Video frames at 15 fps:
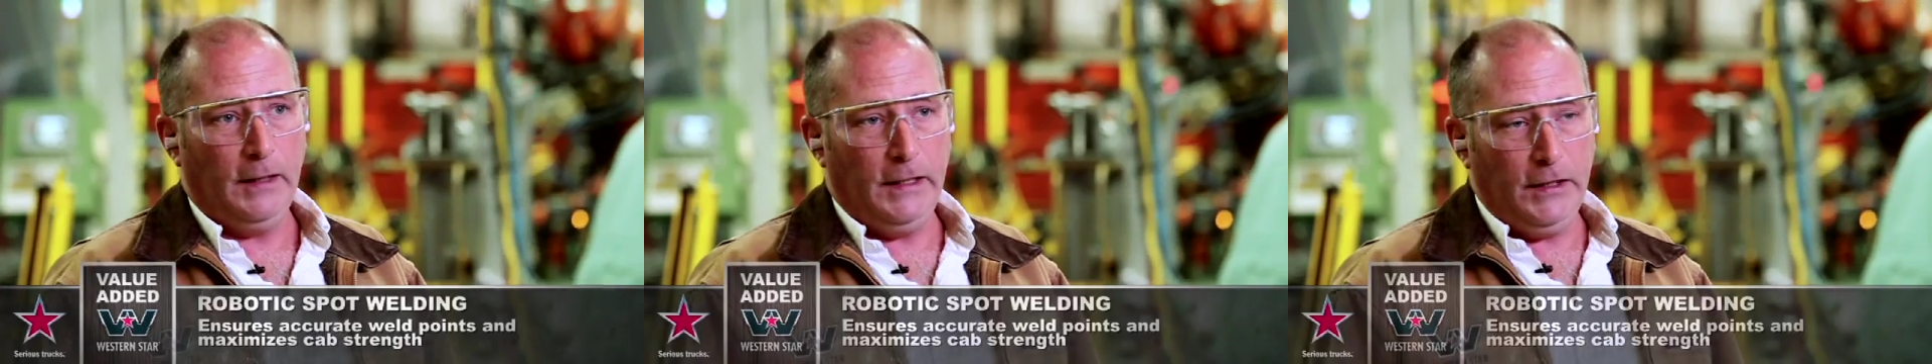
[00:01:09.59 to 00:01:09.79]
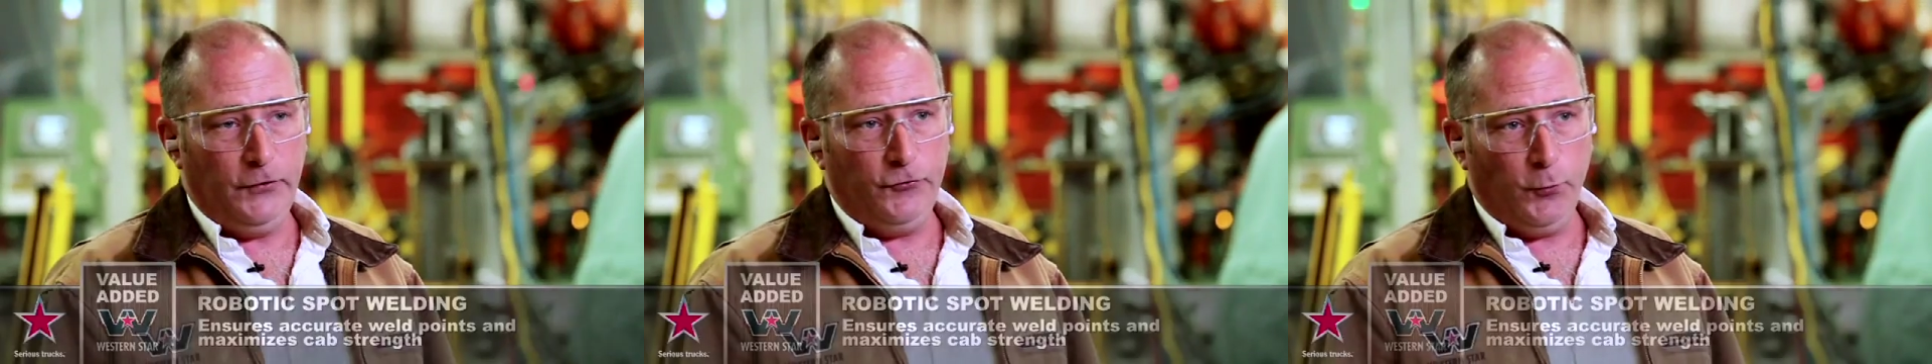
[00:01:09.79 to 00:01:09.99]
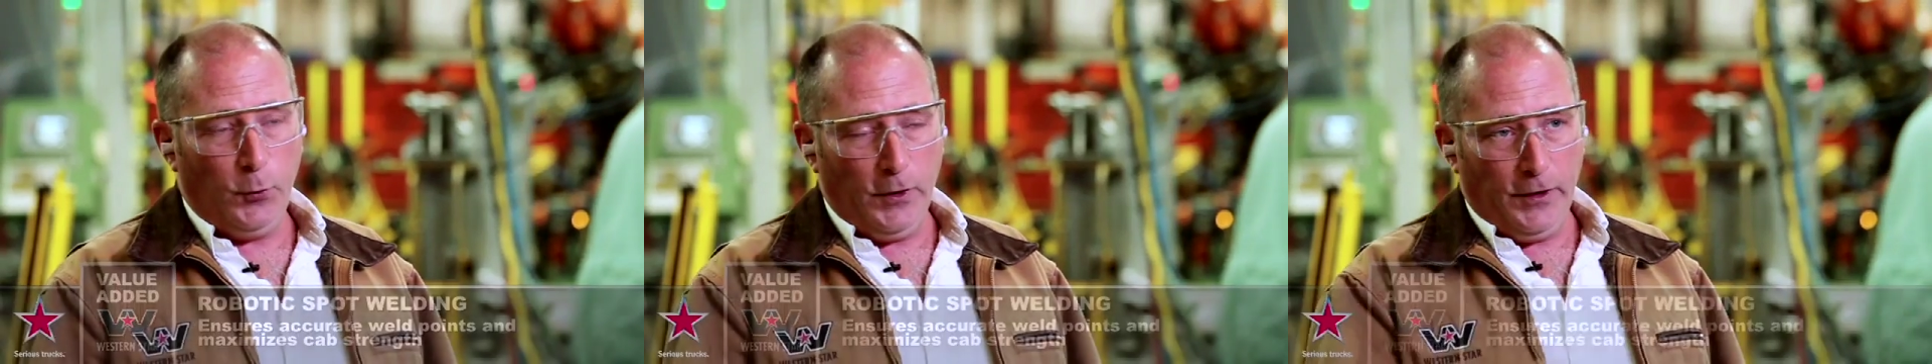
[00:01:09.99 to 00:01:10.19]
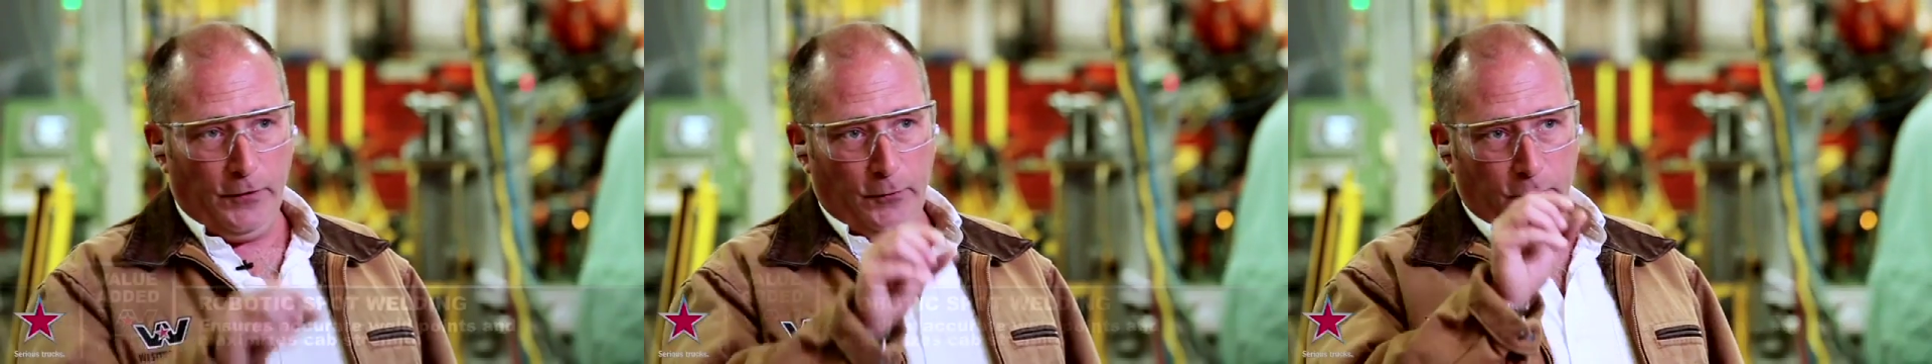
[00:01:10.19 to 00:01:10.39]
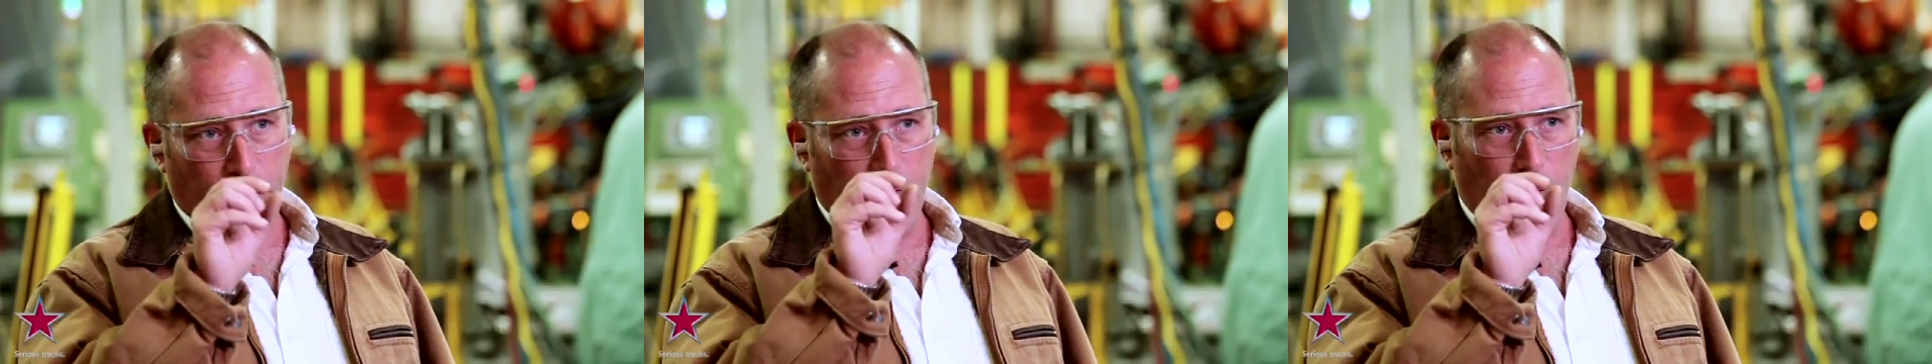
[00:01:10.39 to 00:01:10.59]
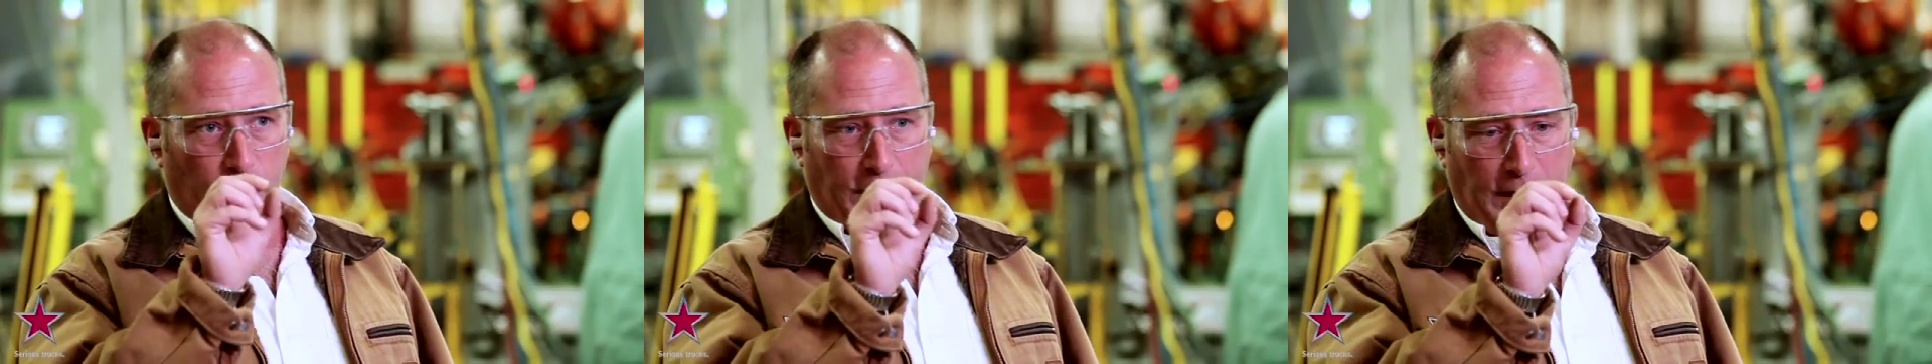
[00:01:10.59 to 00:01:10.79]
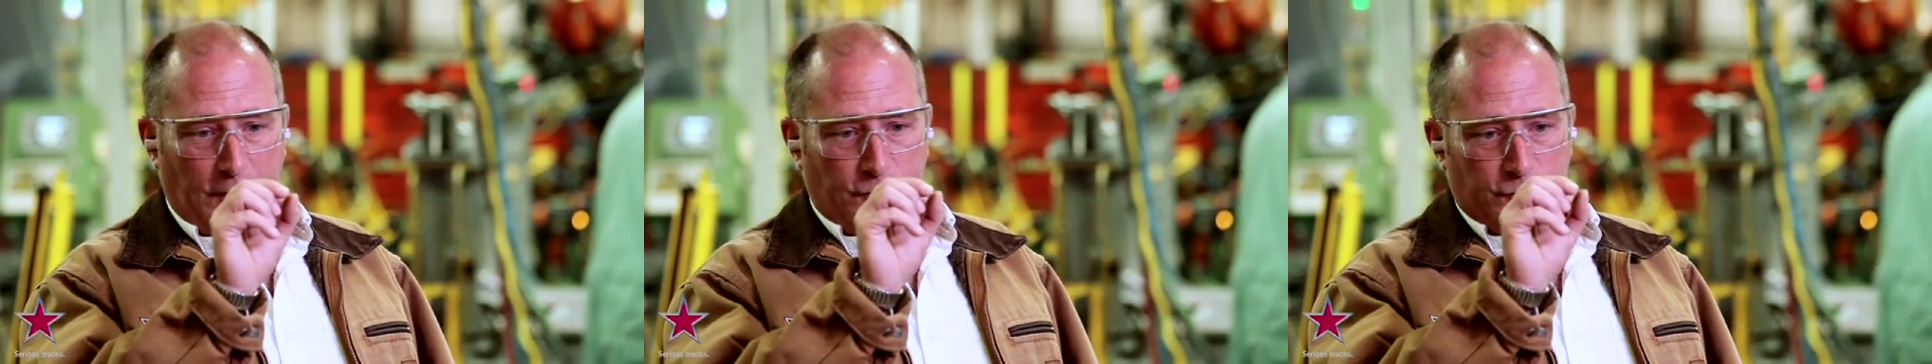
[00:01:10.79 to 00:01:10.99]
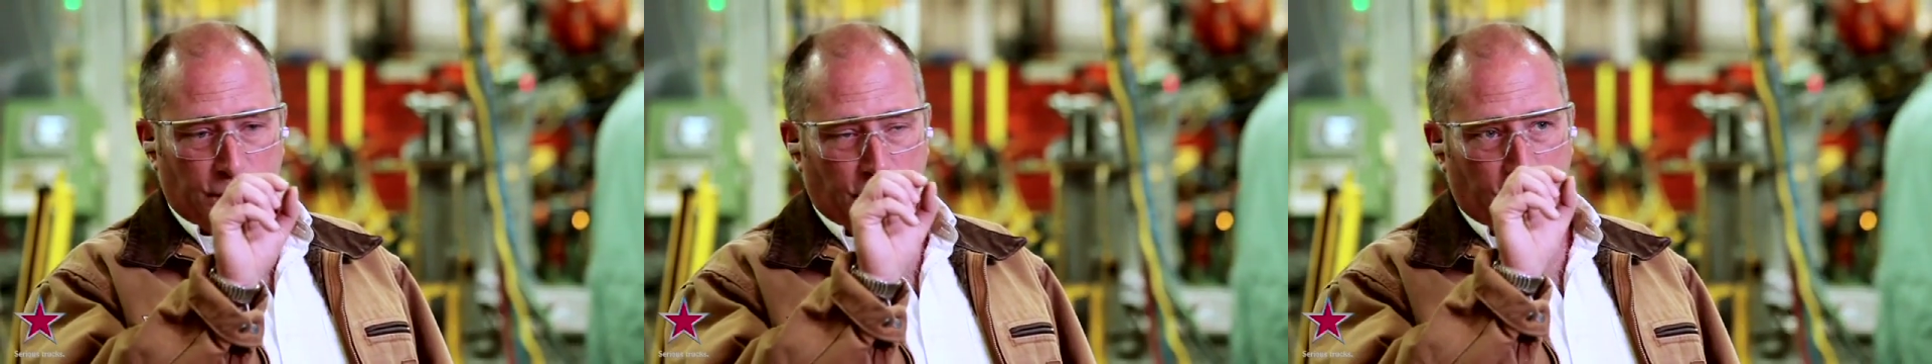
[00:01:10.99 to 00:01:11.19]
Each one of those
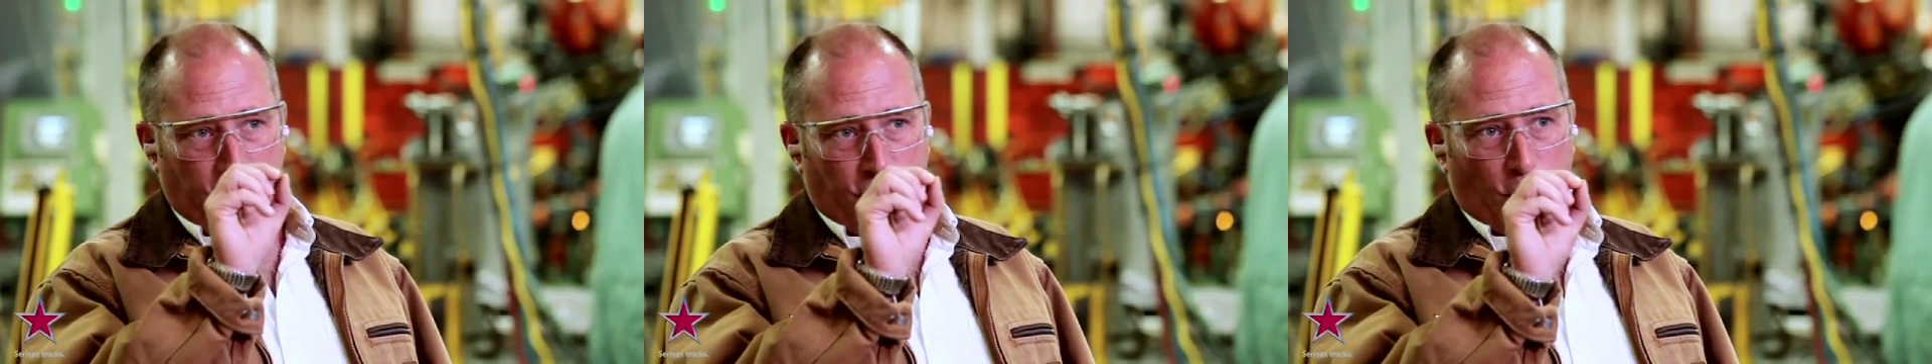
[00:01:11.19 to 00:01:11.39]
locations